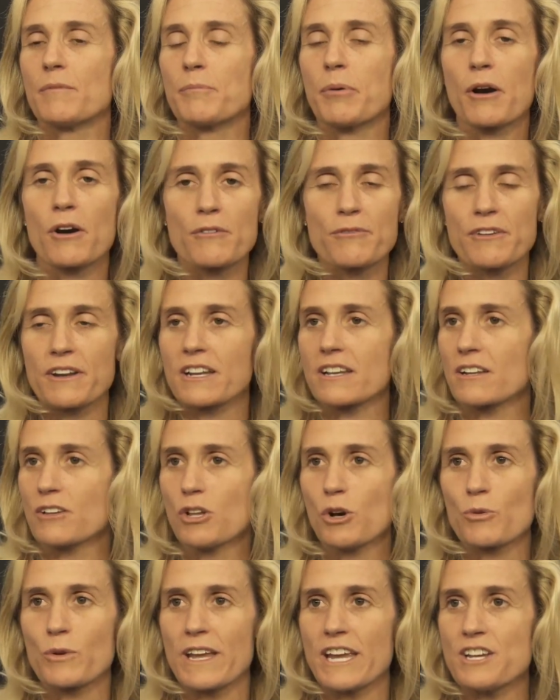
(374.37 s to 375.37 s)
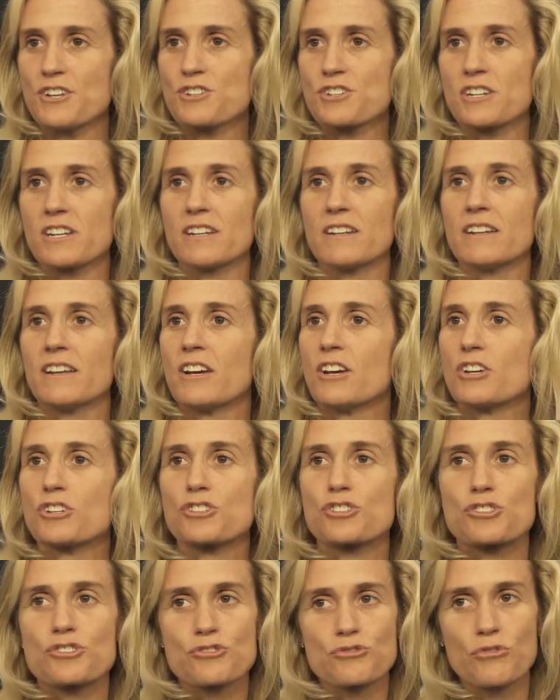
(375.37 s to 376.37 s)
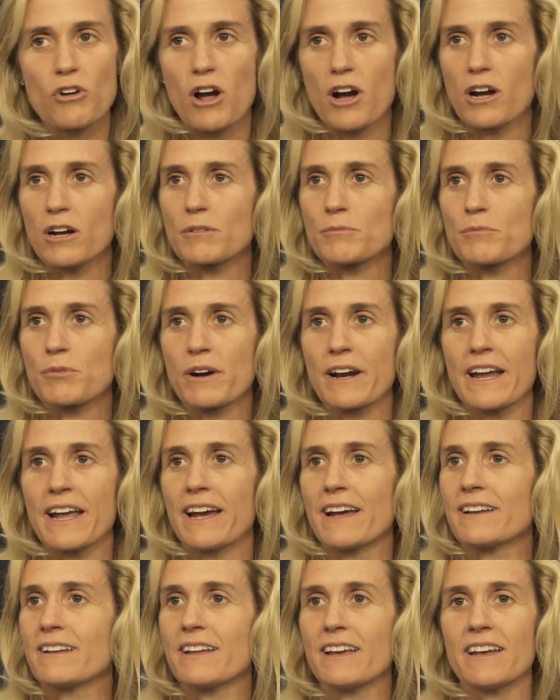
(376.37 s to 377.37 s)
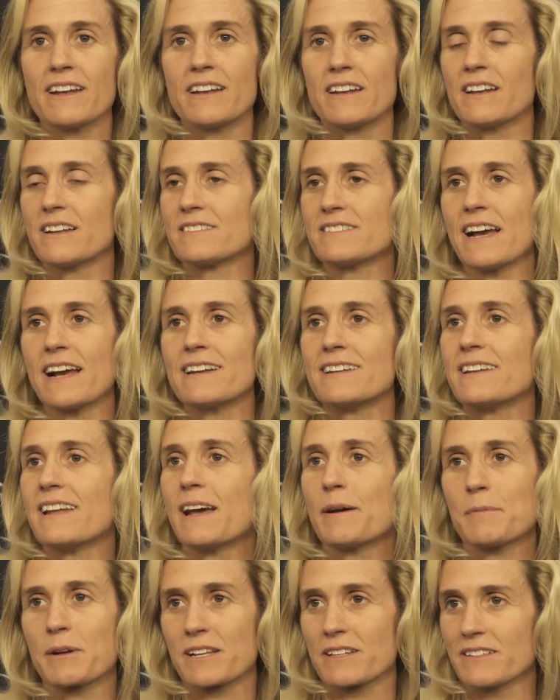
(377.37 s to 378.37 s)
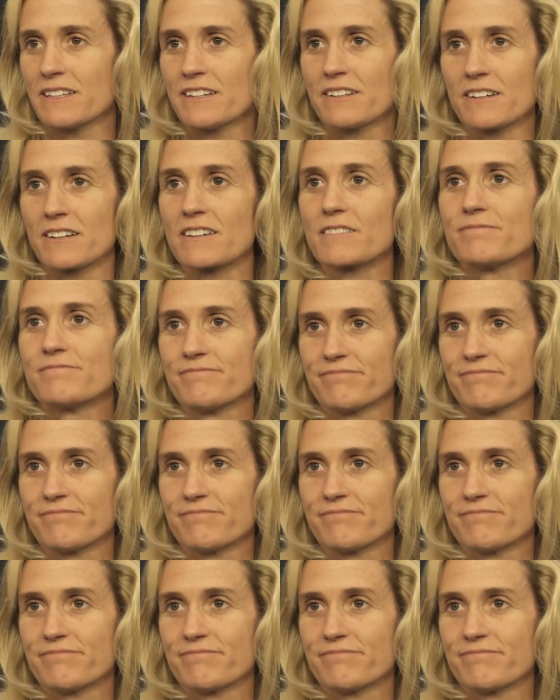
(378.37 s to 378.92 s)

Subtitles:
perfect location, strong brand, and a dynamic leader.